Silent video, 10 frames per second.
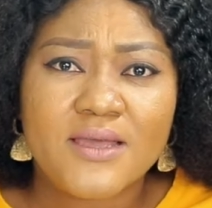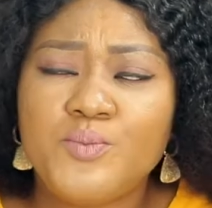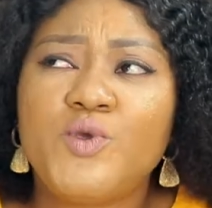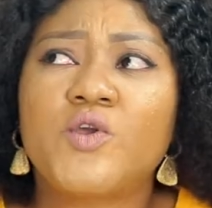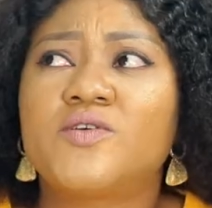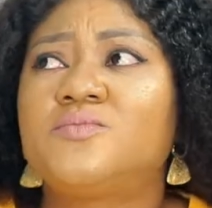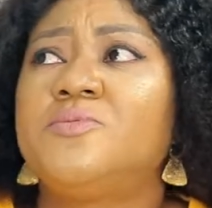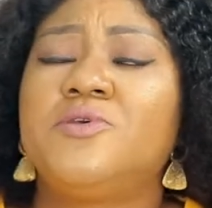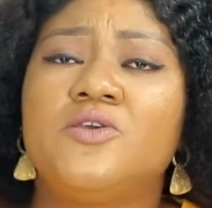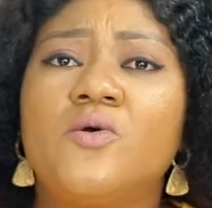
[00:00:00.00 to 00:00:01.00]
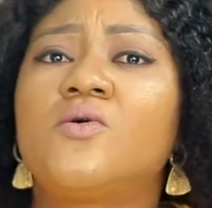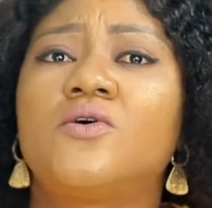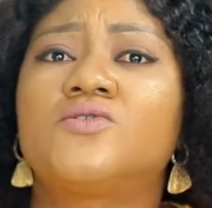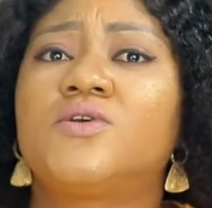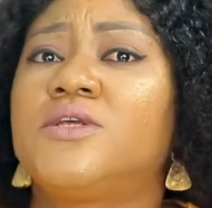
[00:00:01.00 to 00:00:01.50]
because maybe in your own
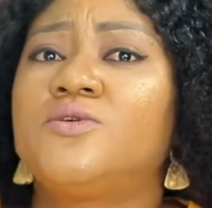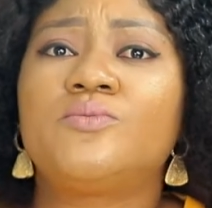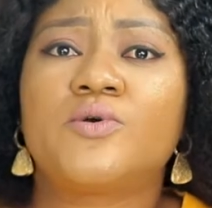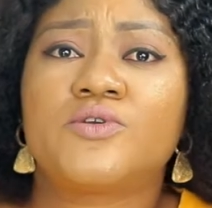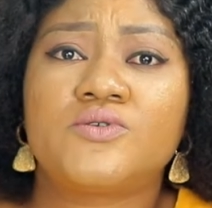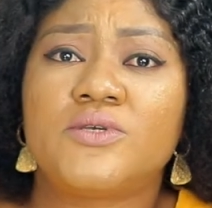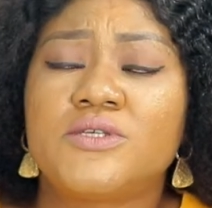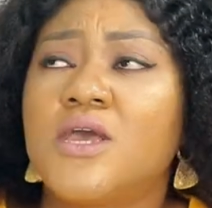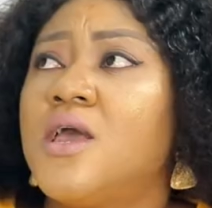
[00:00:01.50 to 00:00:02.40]
culture they don't prostrate,